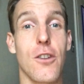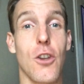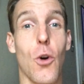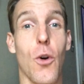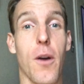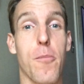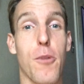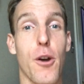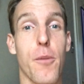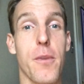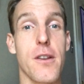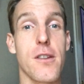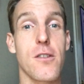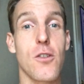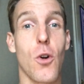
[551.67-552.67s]
know our
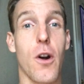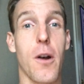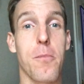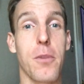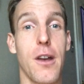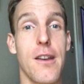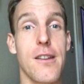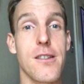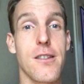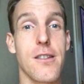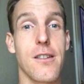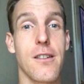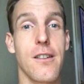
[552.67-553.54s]
purpose, know our place.